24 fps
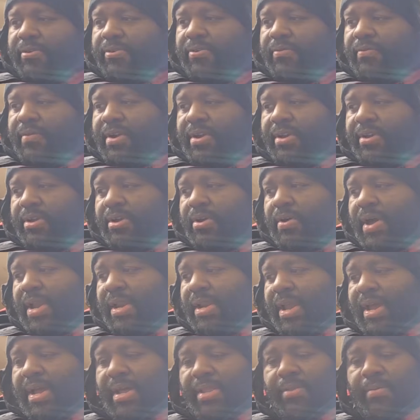are ready to go. I
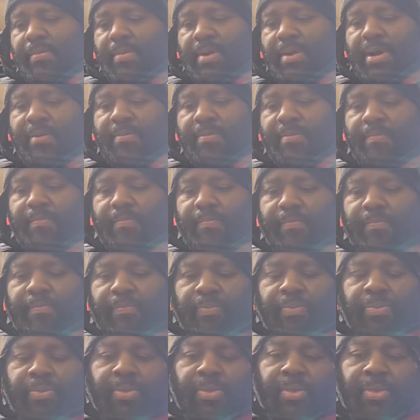lined them up
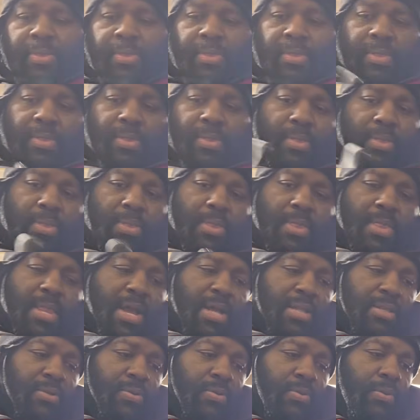
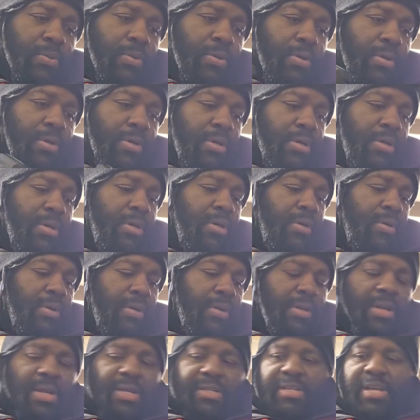not too long ago,
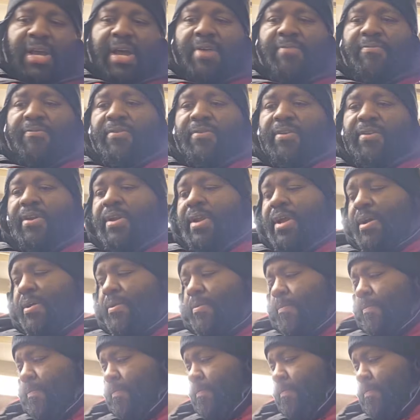and that's how I figured out